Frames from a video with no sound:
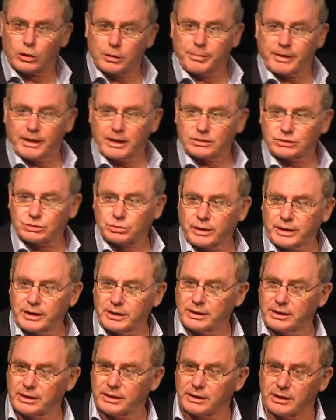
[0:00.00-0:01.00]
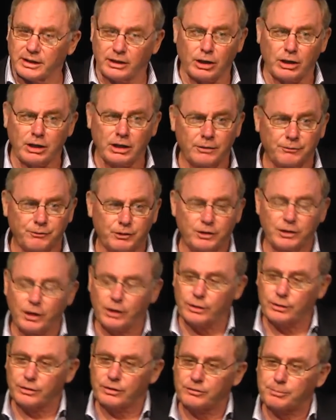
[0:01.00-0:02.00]
about trading. And I don't know if you
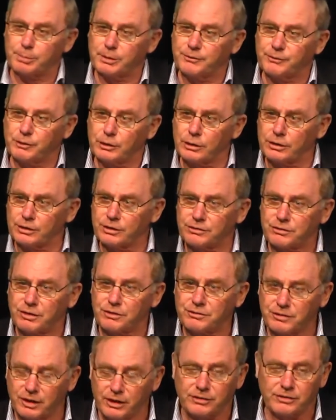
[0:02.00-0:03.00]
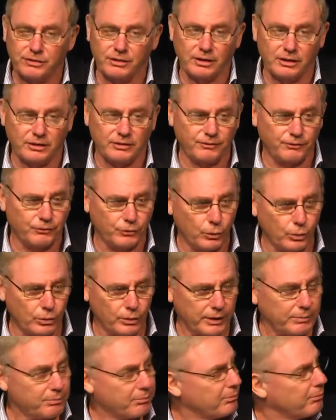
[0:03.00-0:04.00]
know this, but if you look at the statistics for
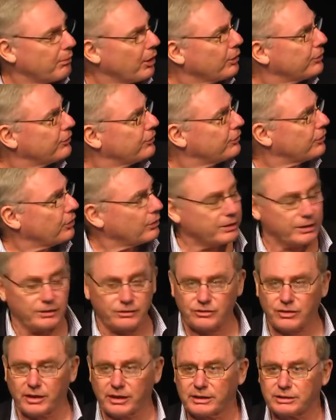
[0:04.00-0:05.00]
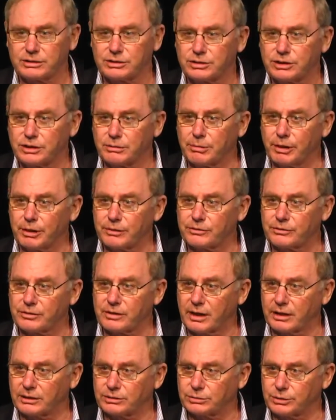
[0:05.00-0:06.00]
most stock exchanges in most
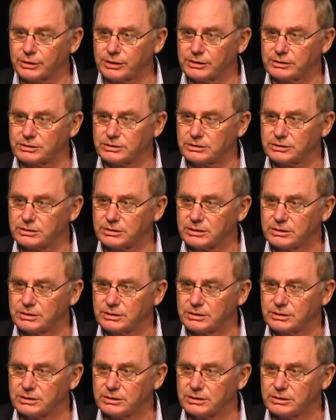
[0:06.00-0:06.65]
countries,